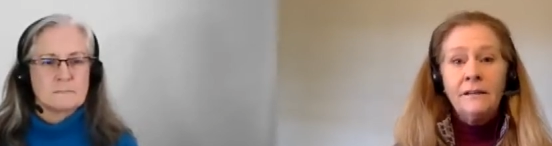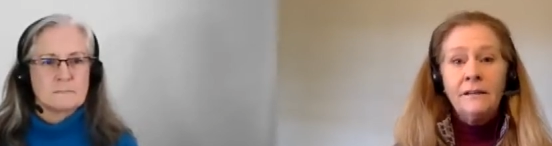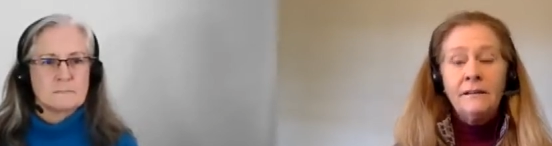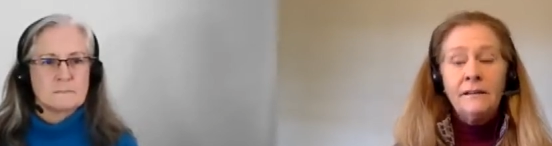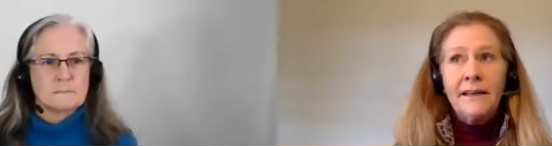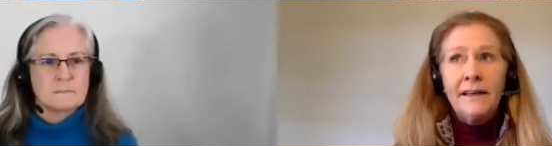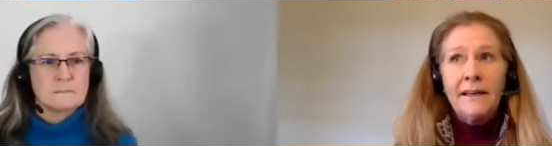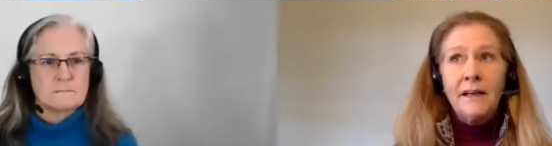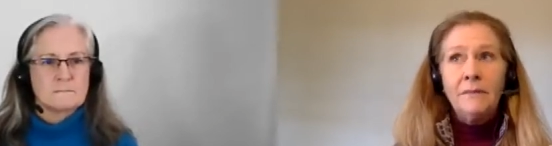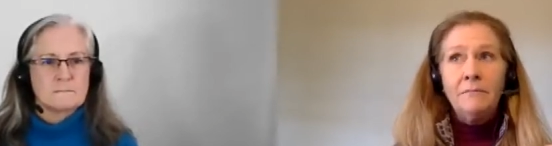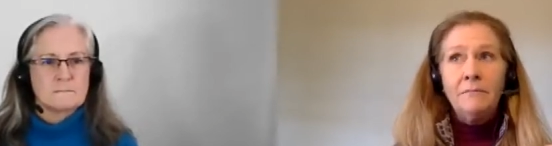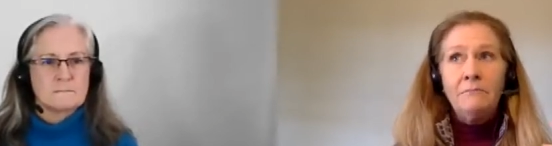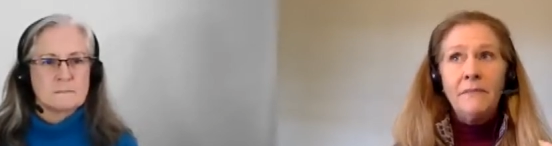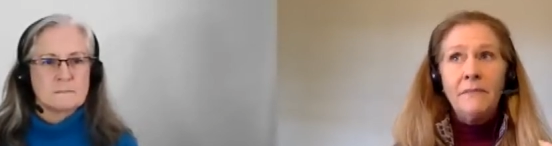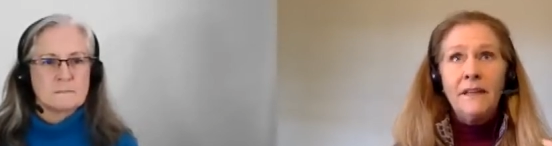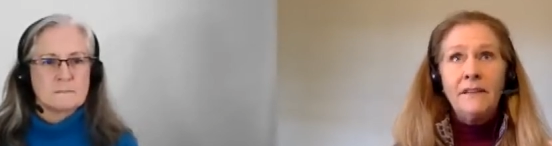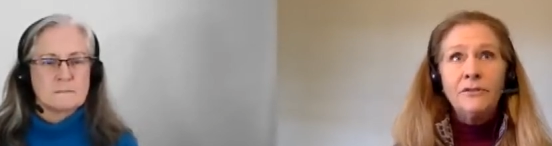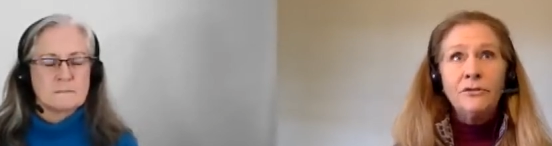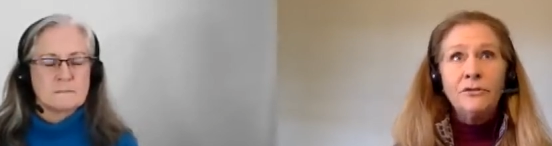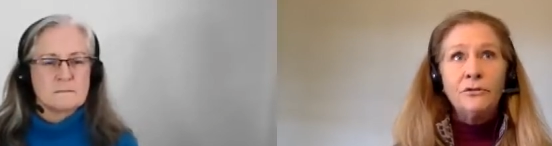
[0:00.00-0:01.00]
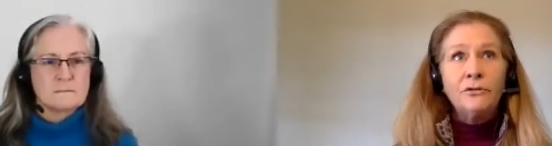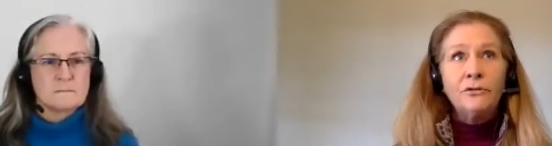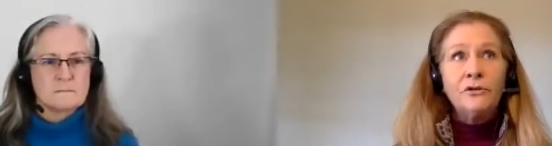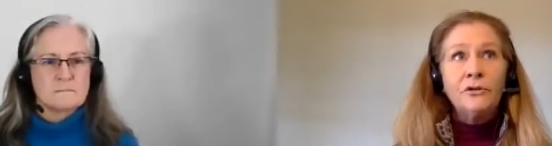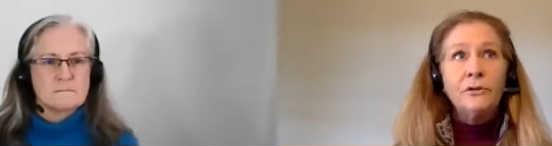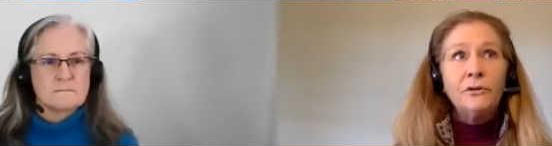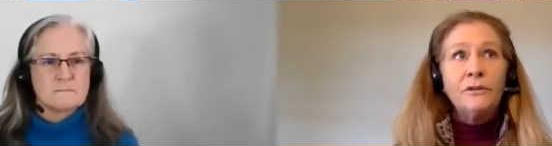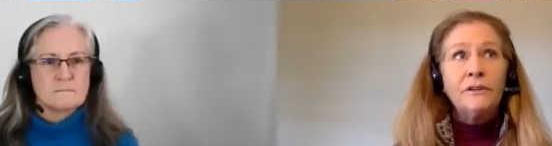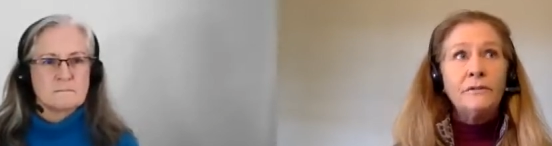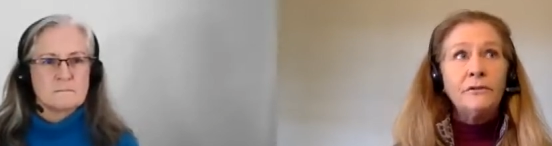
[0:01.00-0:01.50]
Speaker 1: like a mental
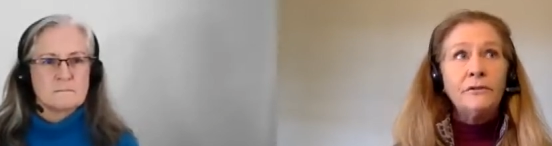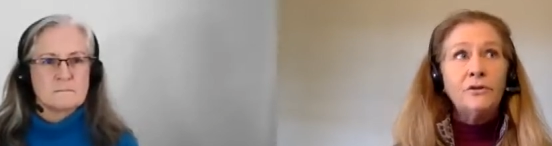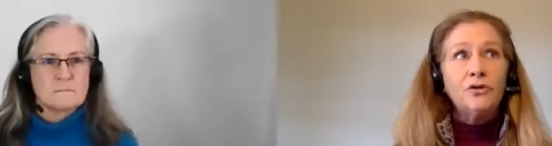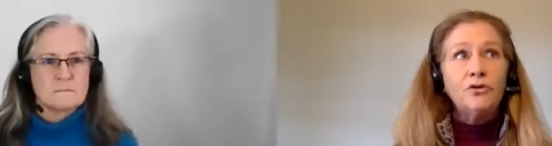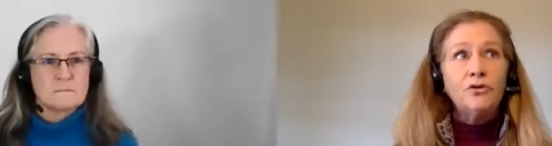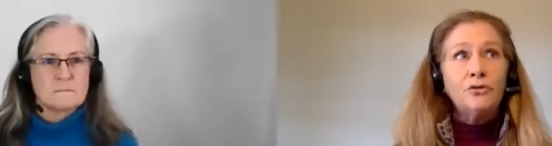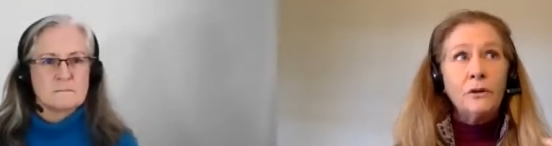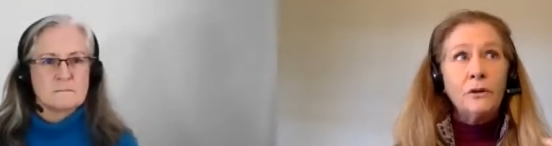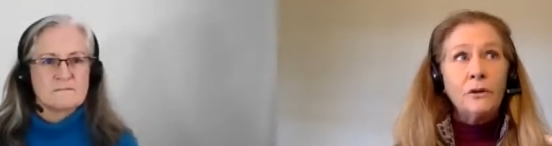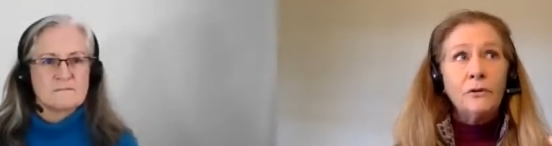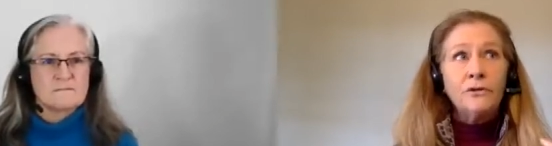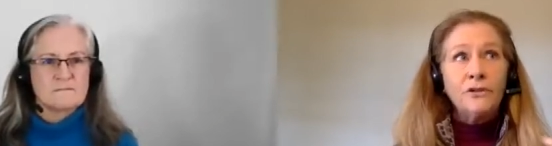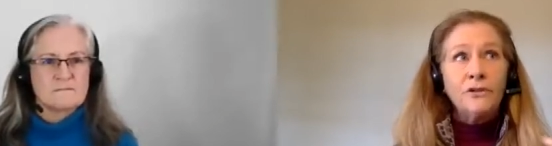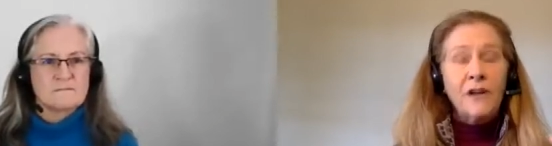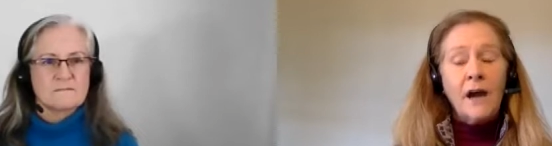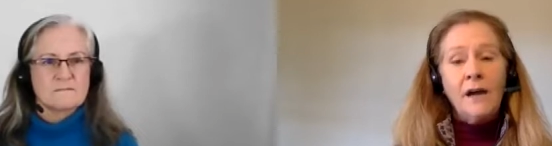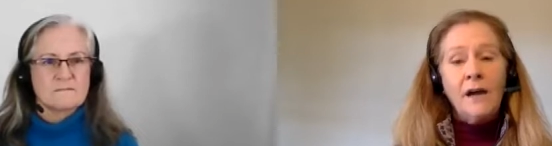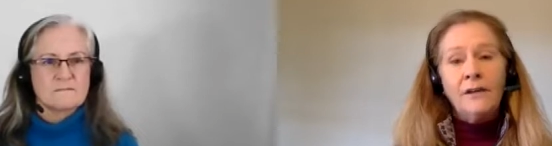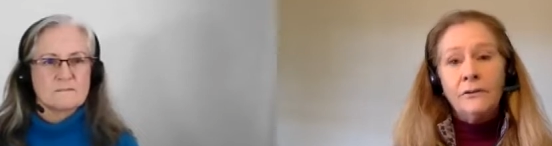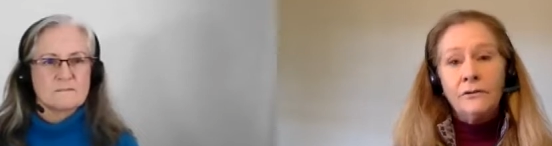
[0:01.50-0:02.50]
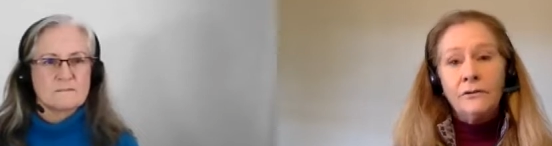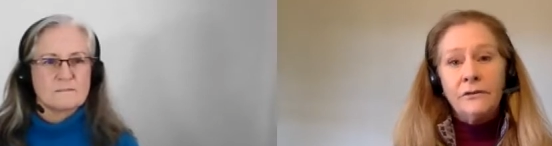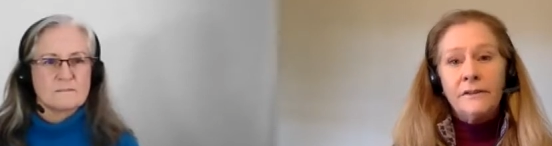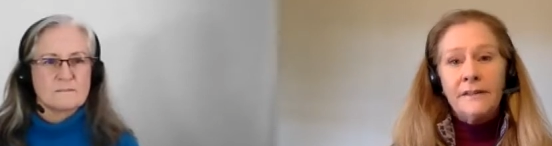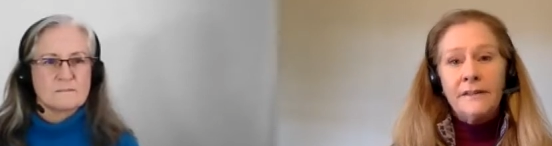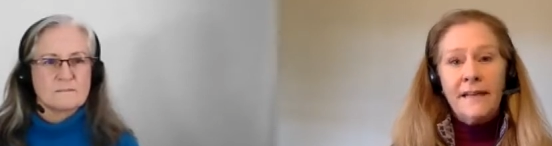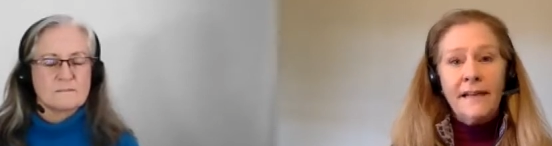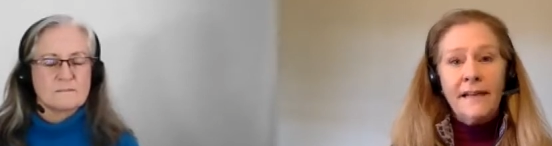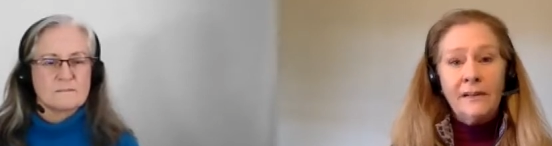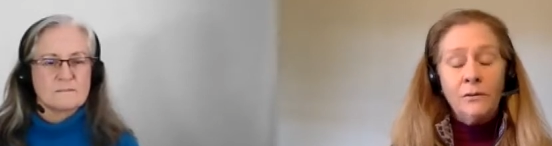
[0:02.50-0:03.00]
sort of struggle to
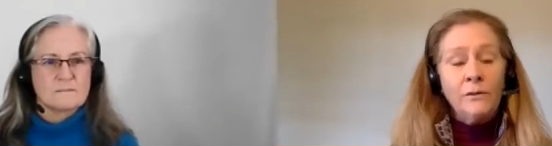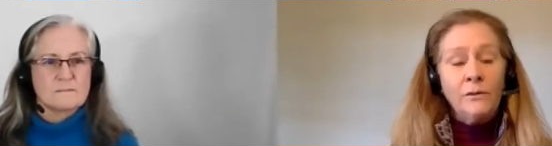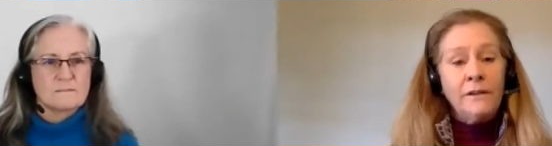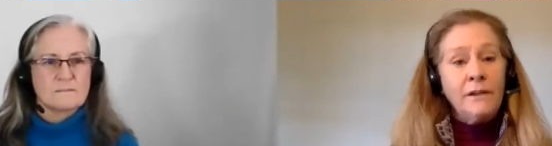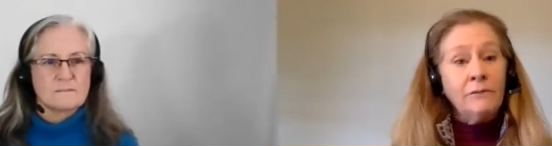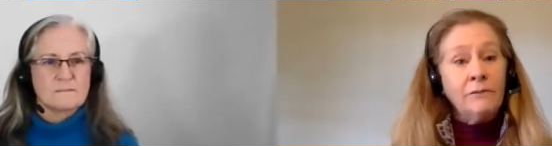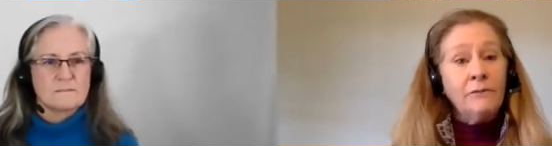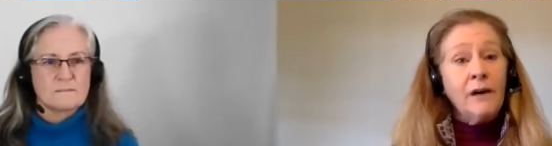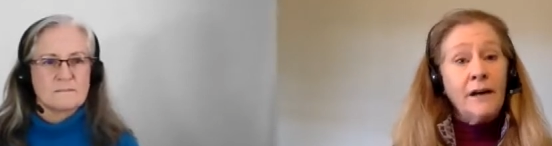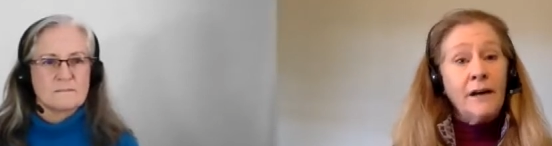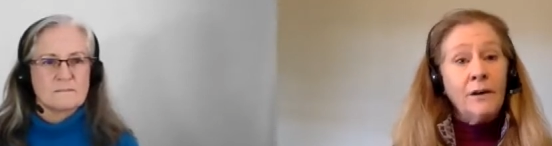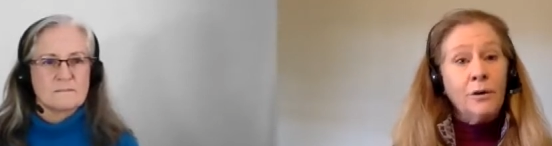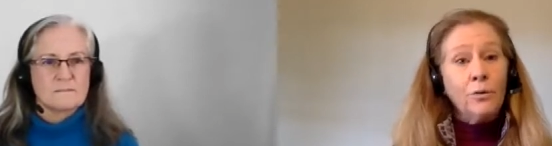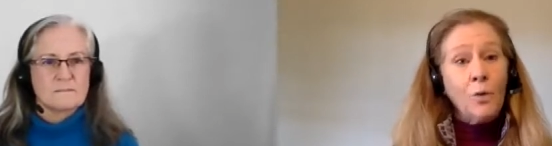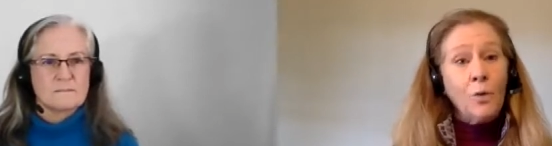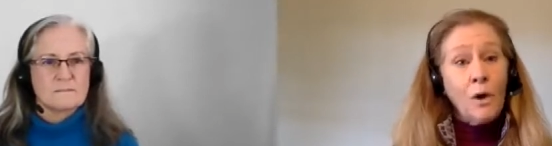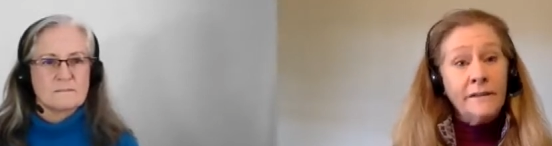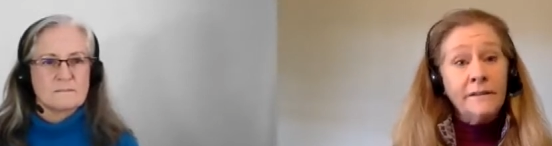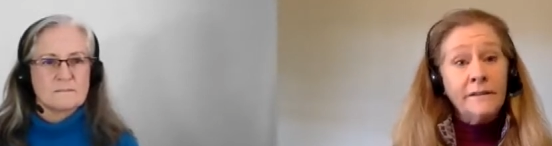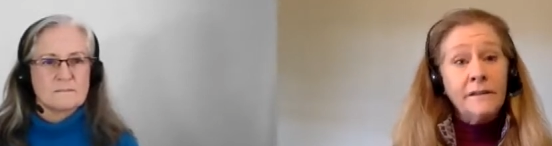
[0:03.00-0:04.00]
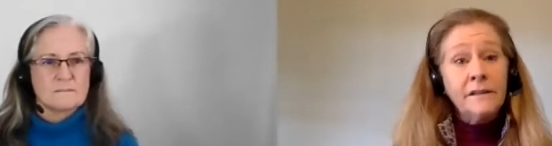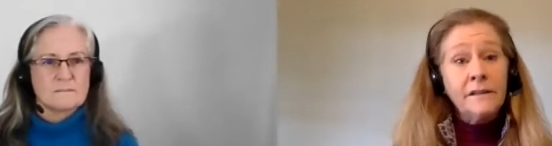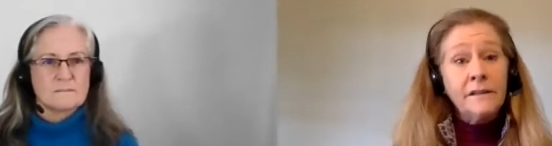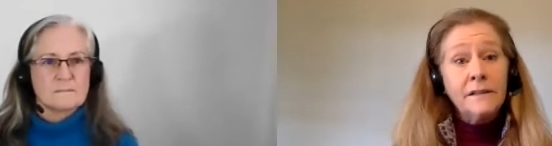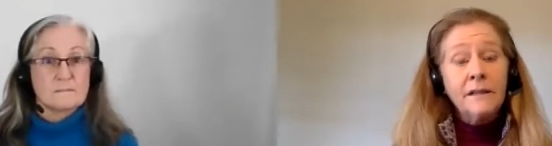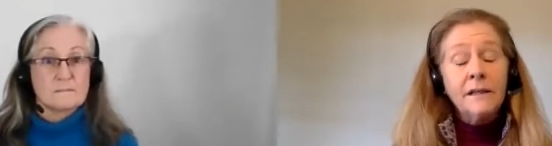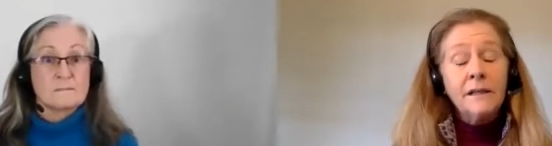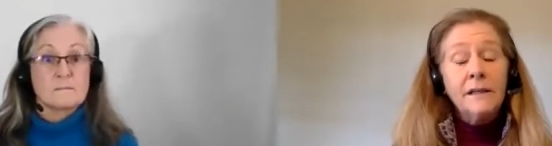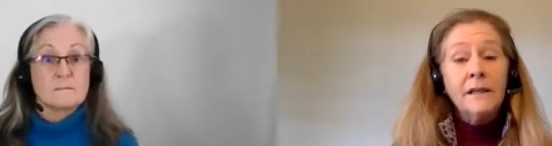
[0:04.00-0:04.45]
understand what the rider wants,